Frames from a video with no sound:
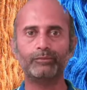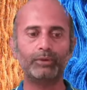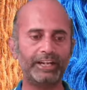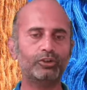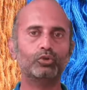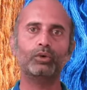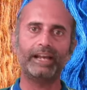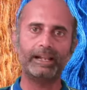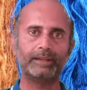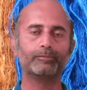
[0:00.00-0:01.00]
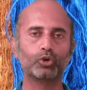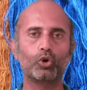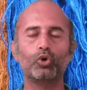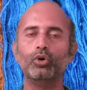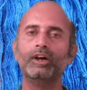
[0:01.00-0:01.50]
we need to help
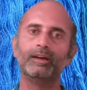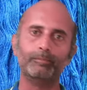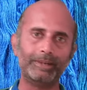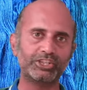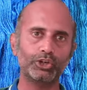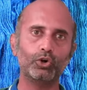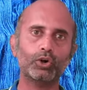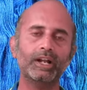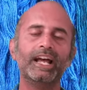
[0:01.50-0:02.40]
grow, mature,